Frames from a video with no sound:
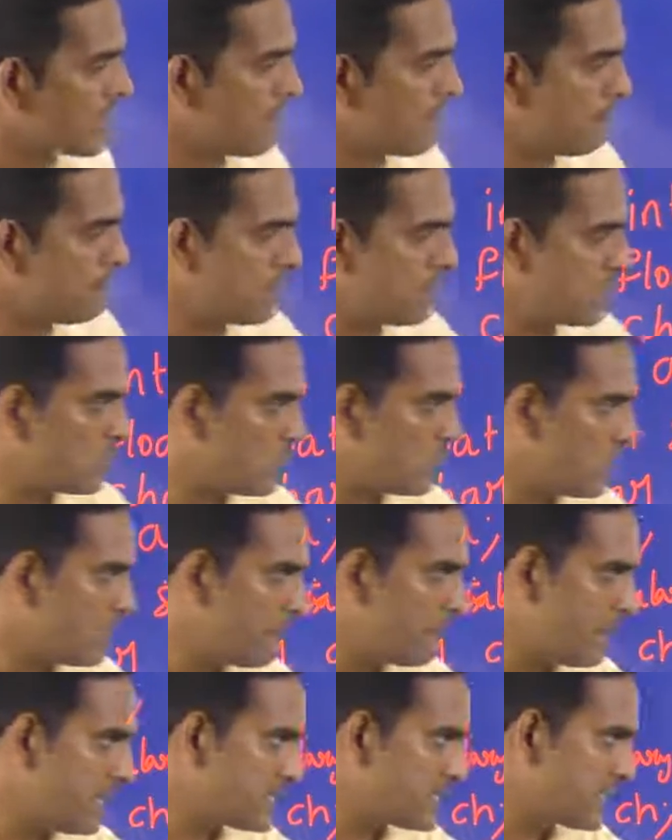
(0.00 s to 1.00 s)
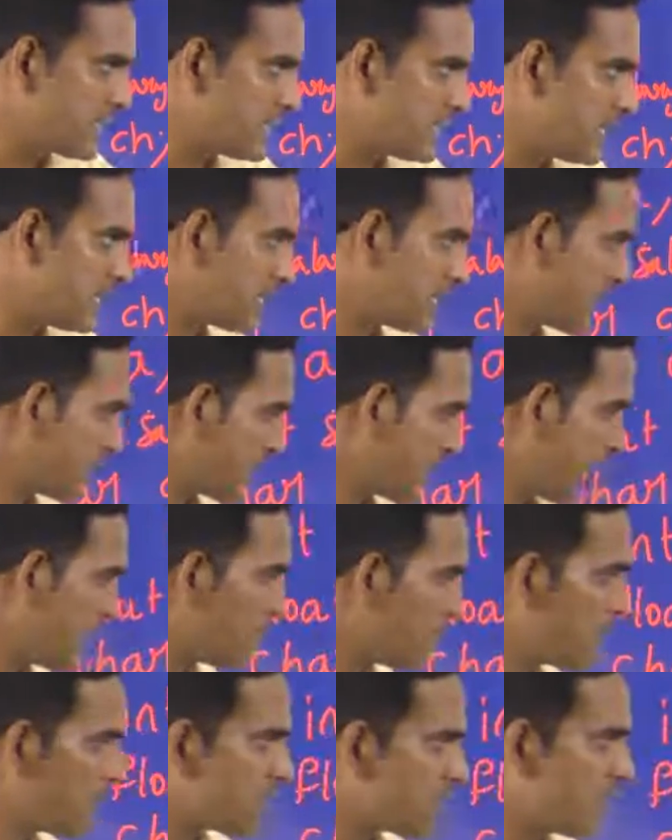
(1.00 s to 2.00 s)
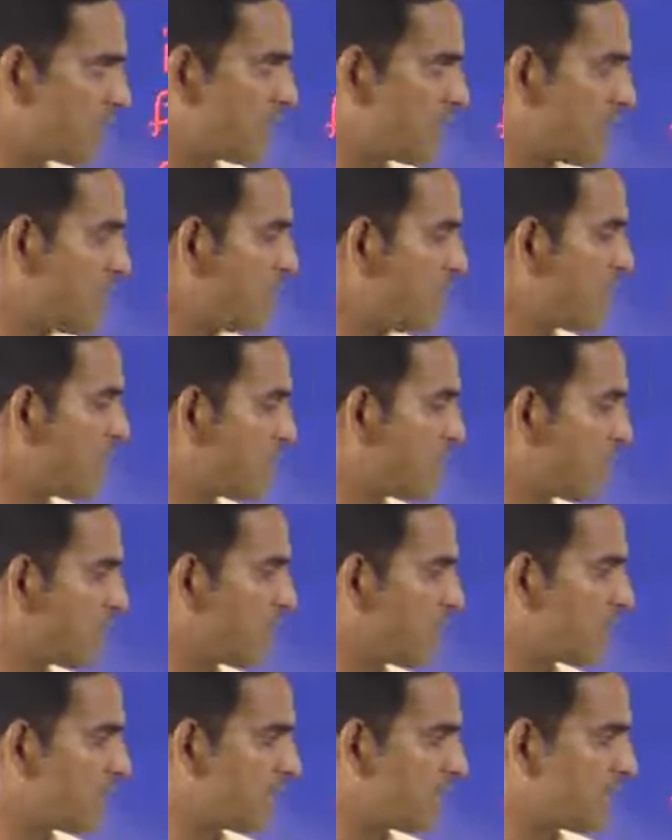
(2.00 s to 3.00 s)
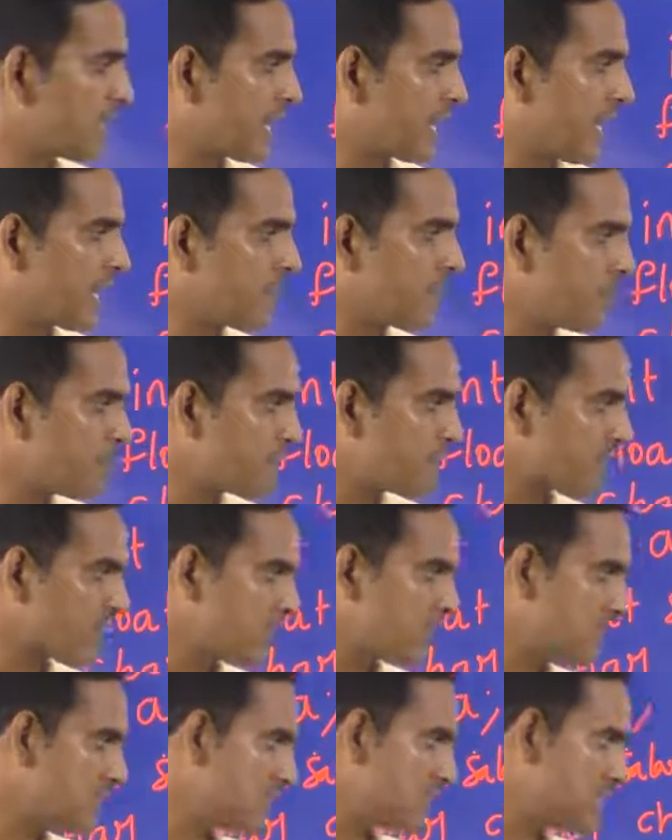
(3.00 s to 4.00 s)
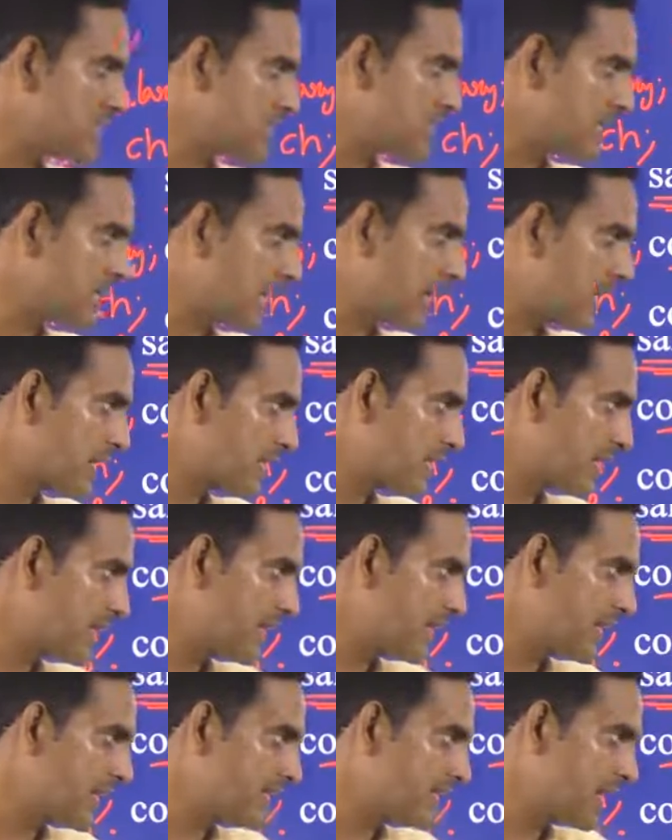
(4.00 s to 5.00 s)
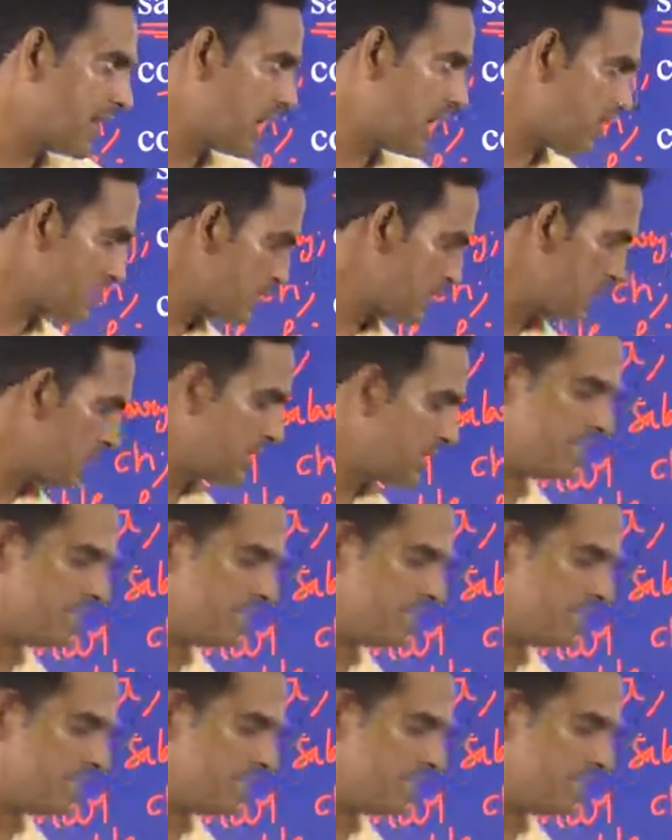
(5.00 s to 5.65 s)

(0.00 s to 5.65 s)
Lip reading: Compared to your basic data type like your int, float and char, this is an aggregate or